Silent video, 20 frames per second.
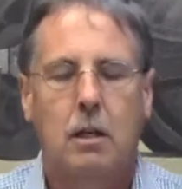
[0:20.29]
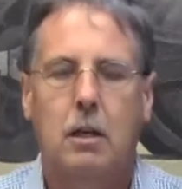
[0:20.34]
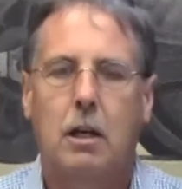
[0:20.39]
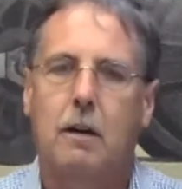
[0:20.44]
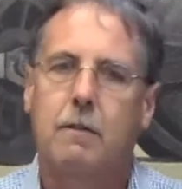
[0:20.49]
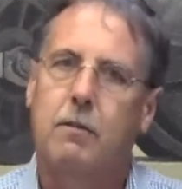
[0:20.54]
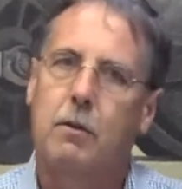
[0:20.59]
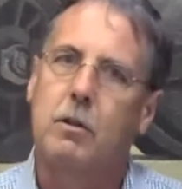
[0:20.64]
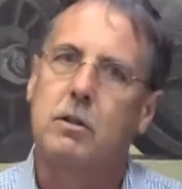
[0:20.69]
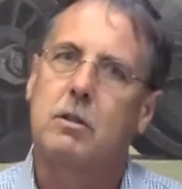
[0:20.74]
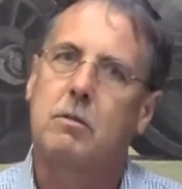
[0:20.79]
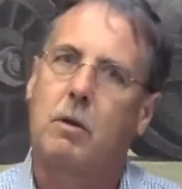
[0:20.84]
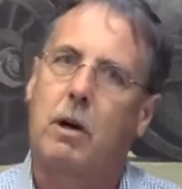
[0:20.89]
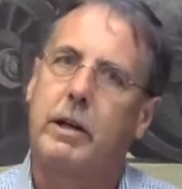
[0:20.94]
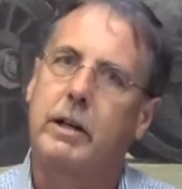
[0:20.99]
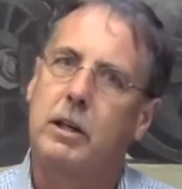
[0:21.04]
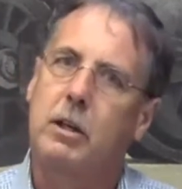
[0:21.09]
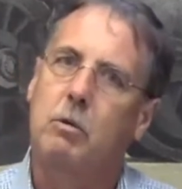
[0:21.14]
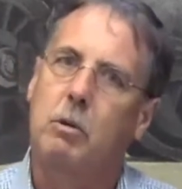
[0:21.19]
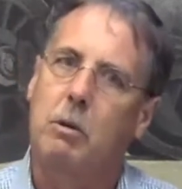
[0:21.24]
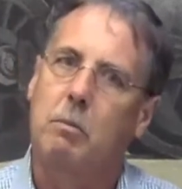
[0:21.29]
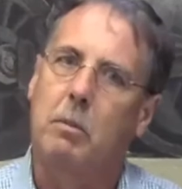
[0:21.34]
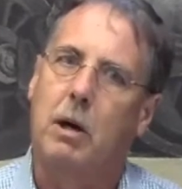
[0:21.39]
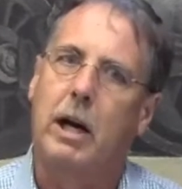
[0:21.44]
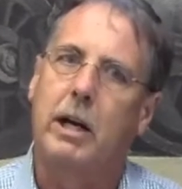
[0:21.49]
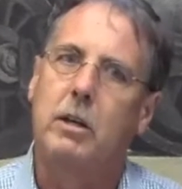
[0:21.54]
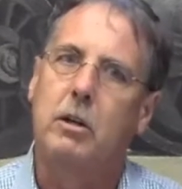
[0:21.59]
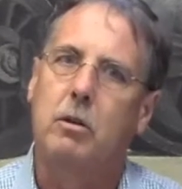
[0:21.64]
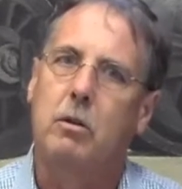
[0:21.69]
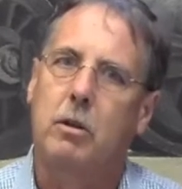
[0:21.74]
Now, first of all, I need to
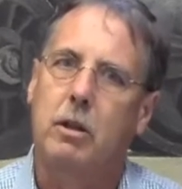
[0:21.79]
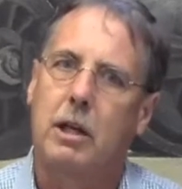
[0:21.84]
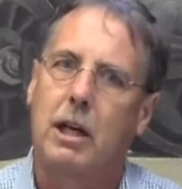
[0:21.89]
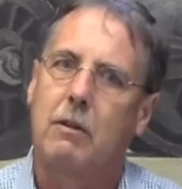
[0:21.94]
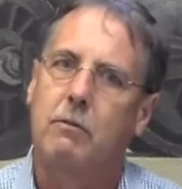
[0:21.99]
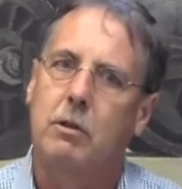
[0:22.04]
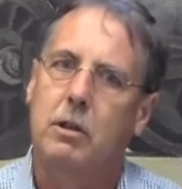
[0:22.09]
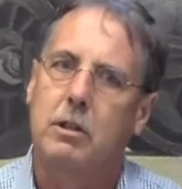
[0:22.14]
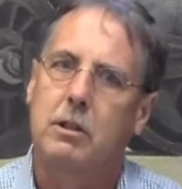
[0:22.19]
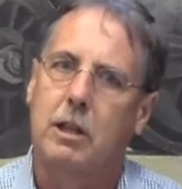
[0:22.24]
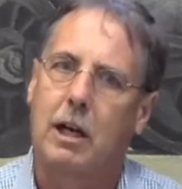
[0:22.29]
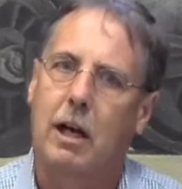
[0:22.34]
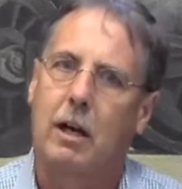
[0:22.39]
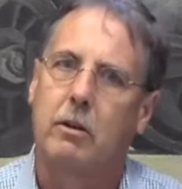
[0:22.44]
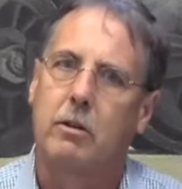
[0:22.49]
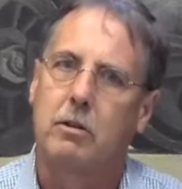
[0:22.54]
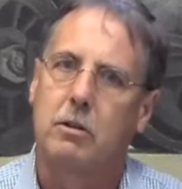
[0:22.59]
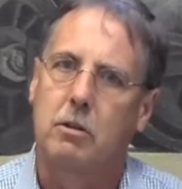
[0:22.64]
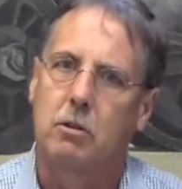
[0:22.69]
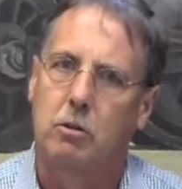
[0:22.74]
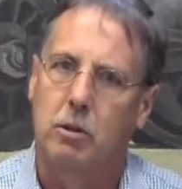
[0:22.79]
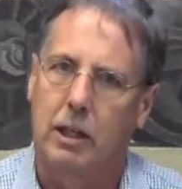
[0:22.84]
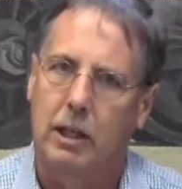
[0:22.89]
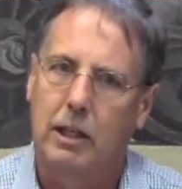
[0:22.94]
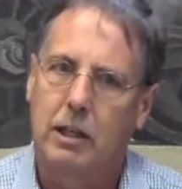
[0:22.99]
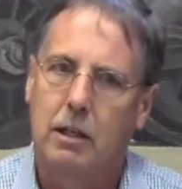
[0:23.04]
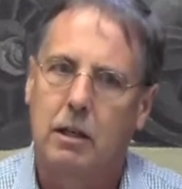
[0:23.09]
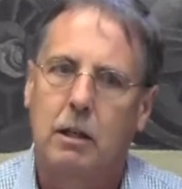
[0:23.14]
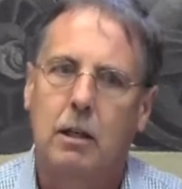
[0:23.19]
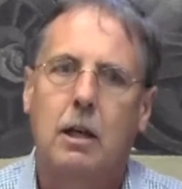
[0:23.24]
remind you that every child is
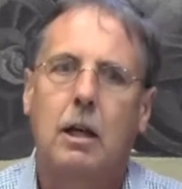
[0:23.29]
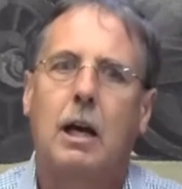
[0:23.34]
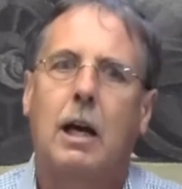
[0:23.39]
unique,